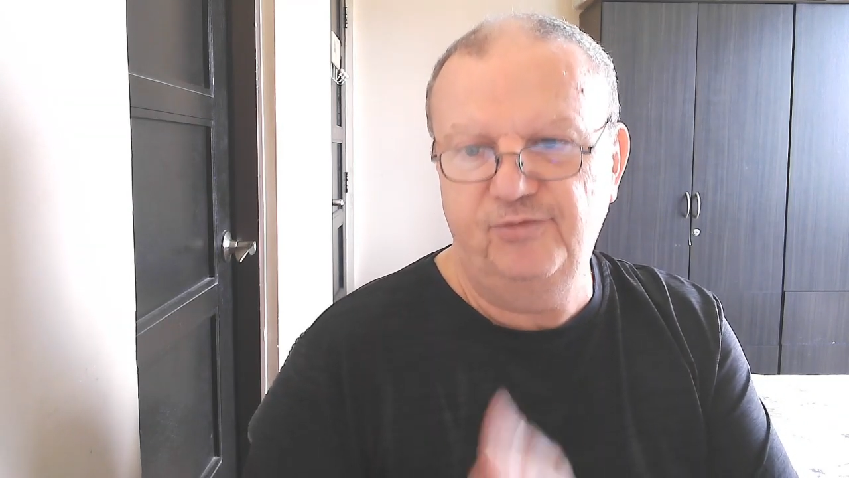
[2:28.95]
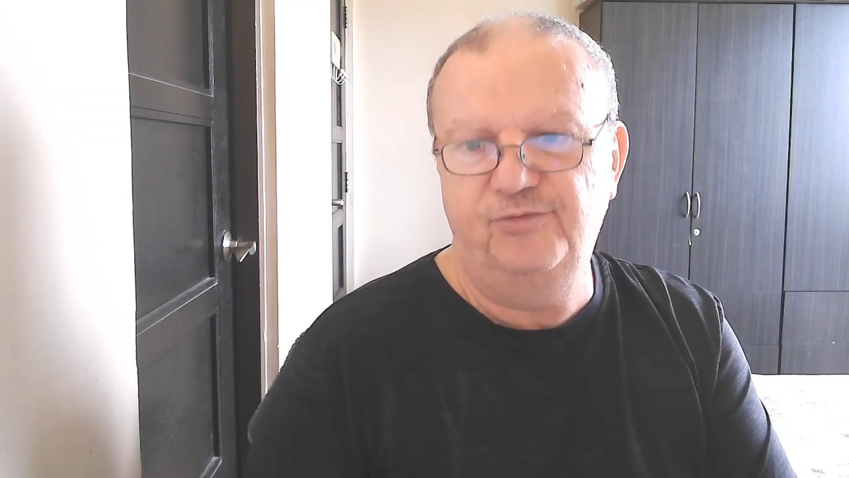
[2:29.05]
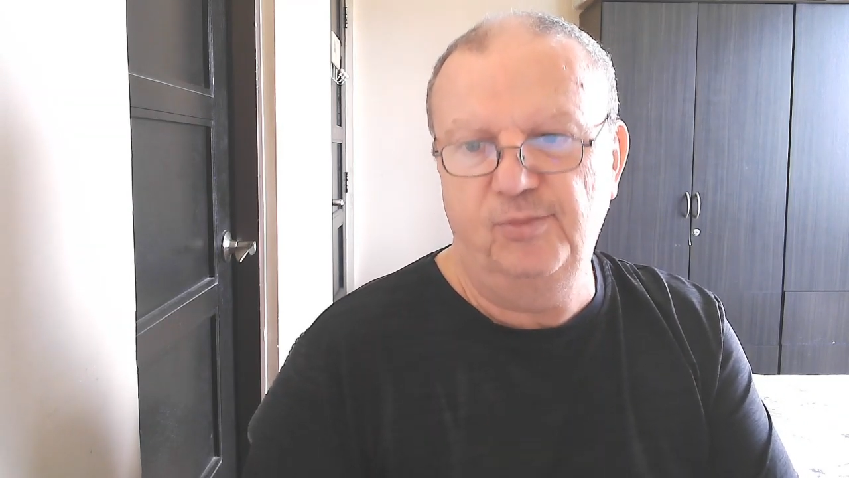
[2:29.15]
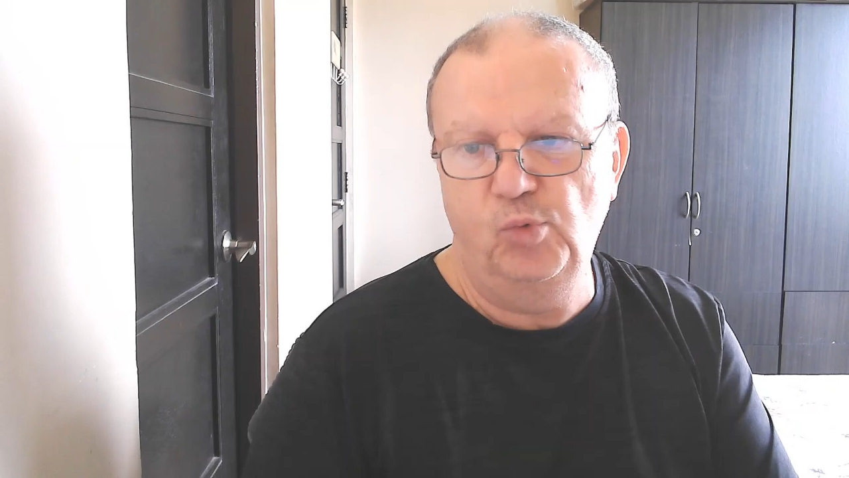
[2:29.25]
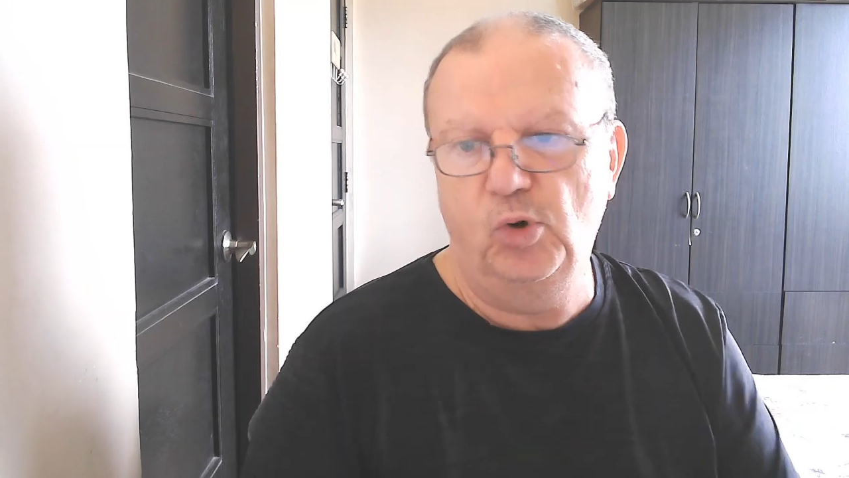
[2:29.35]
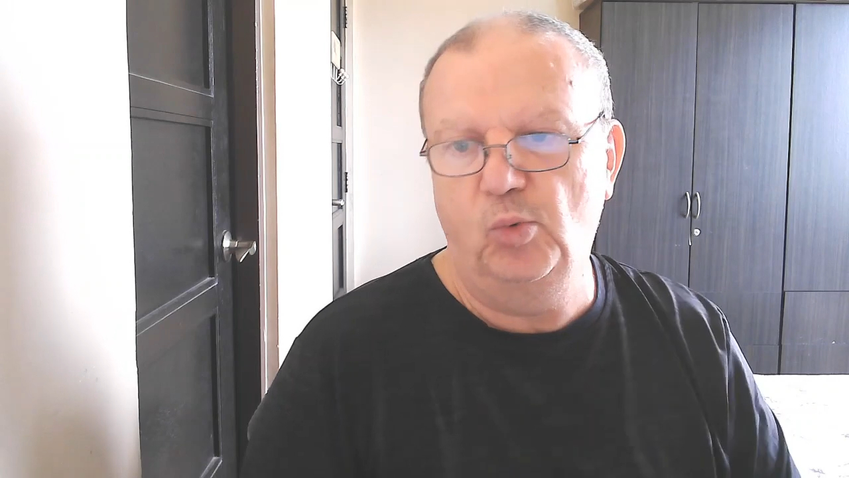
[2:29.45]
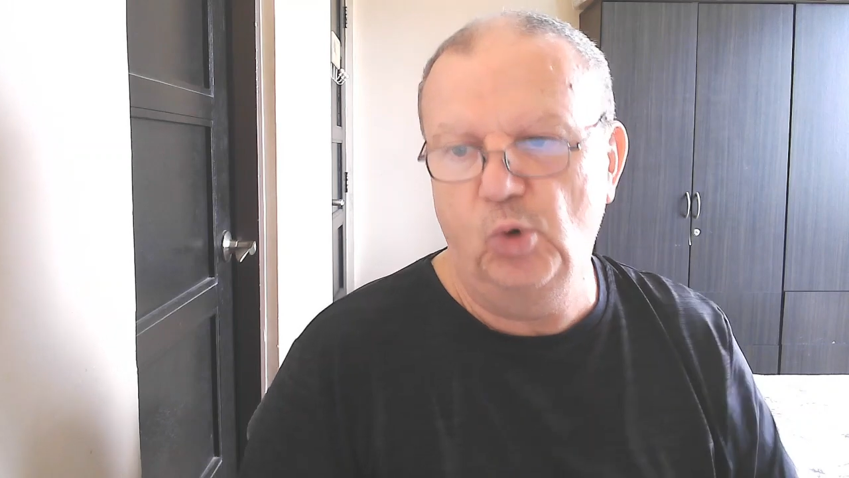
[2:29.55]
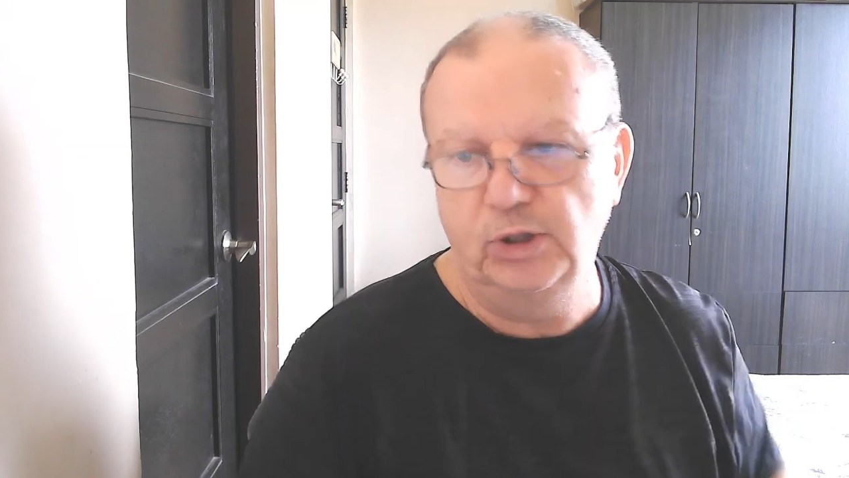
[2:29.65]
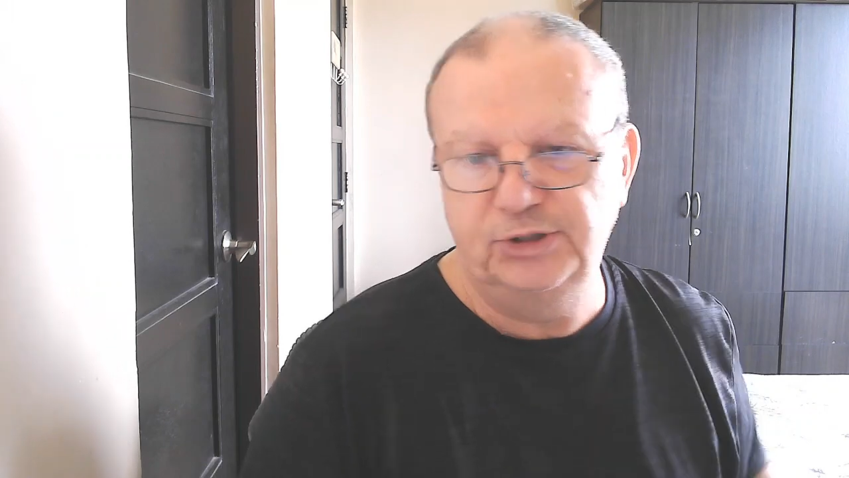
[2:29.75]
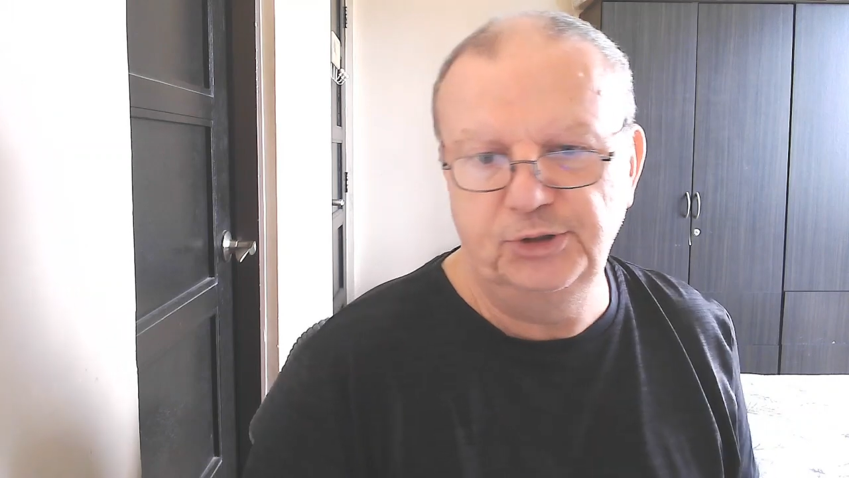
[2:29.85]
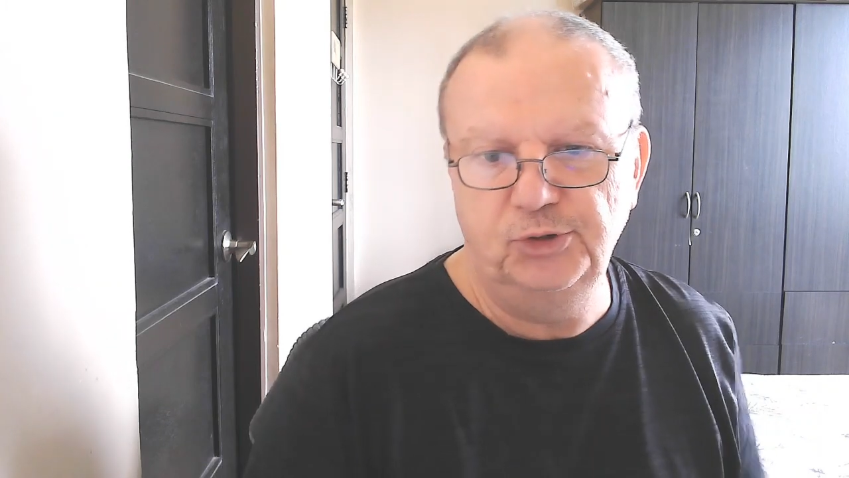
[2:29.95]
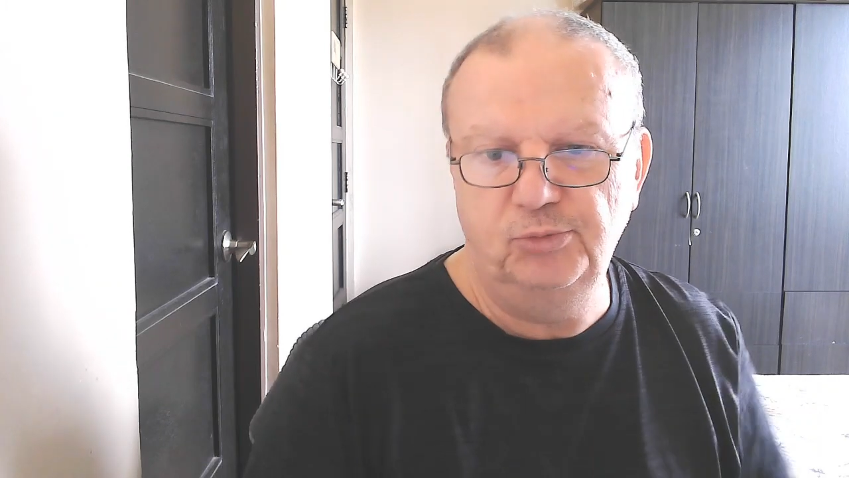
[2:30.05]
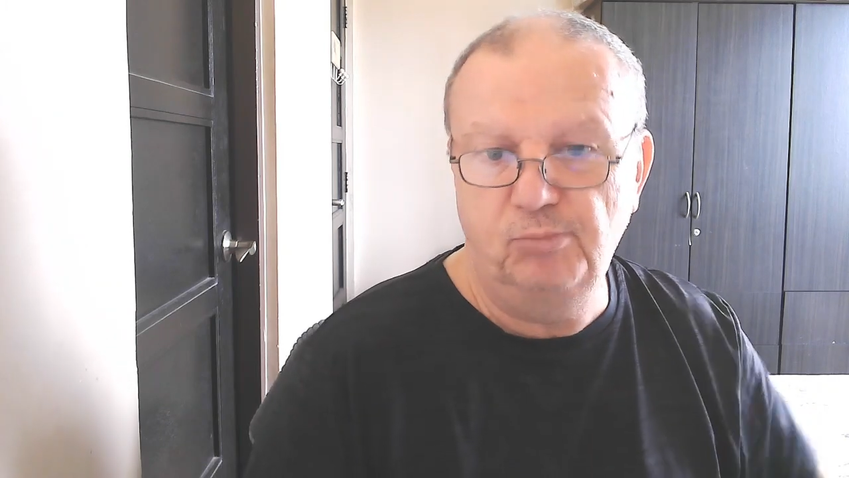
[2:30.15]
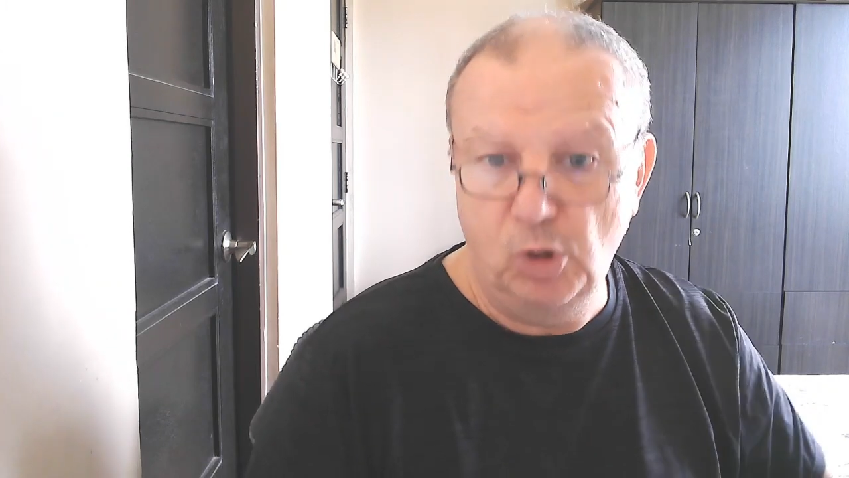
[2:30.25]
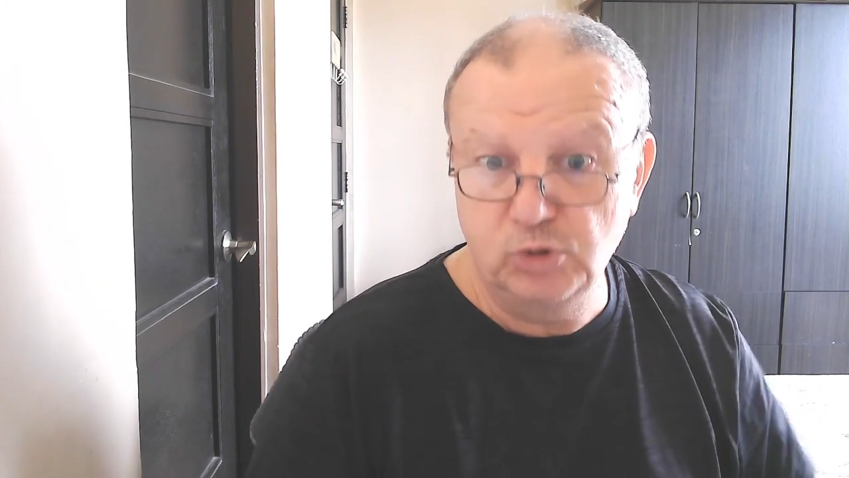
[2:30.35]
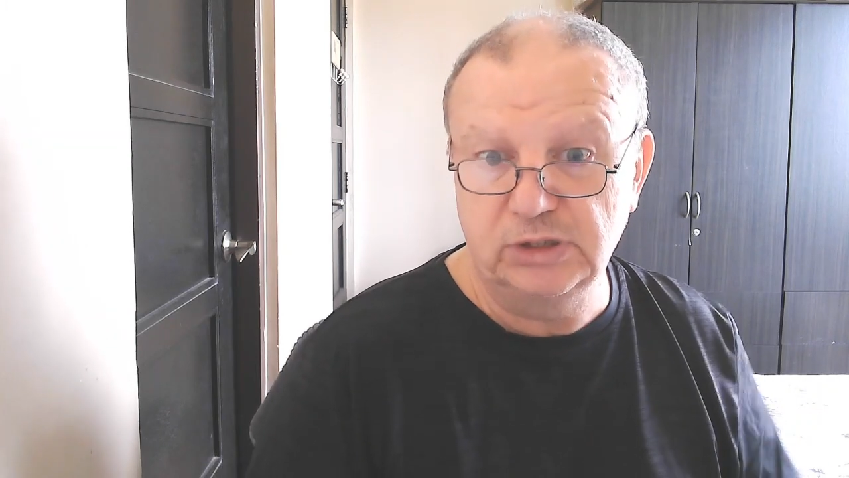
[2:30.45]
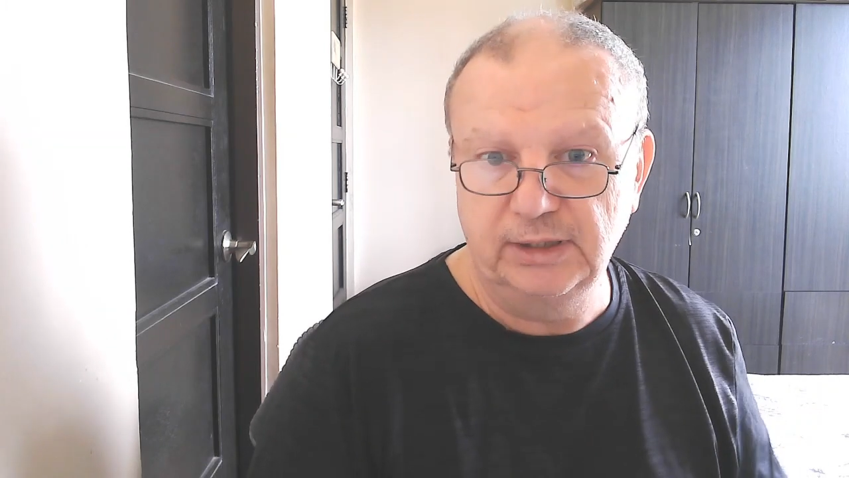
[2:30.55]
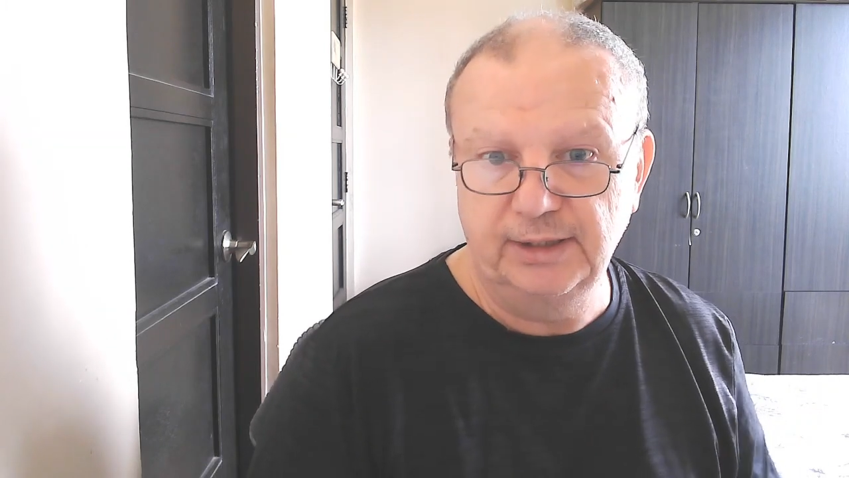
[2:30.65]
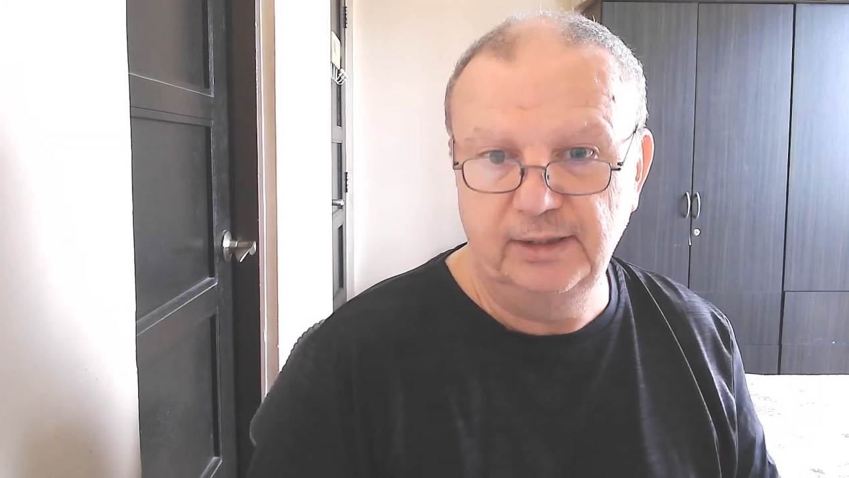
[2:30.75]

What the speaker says: from World War II, mostly,